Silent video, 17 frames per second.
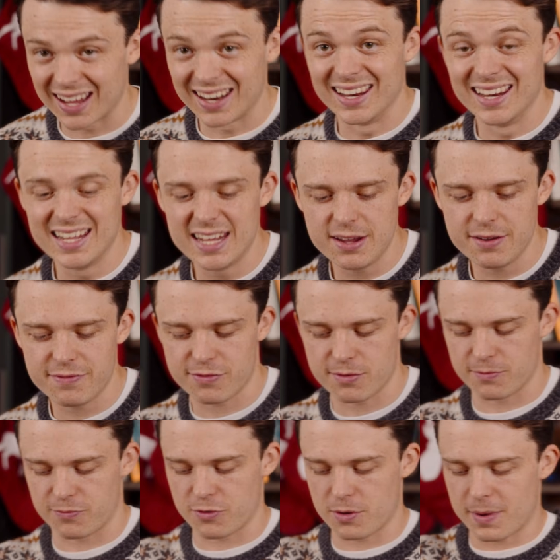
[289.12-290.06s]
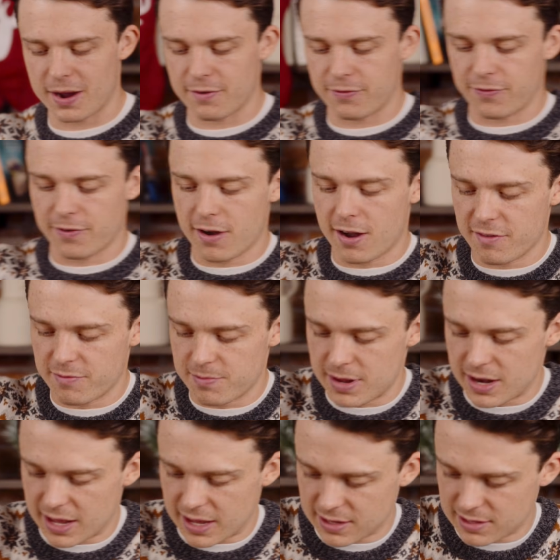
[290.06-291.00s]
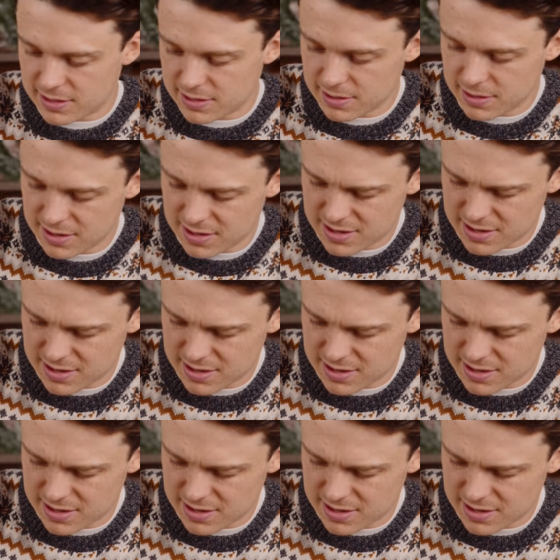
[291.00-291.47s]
and leave them for about 5 minutes,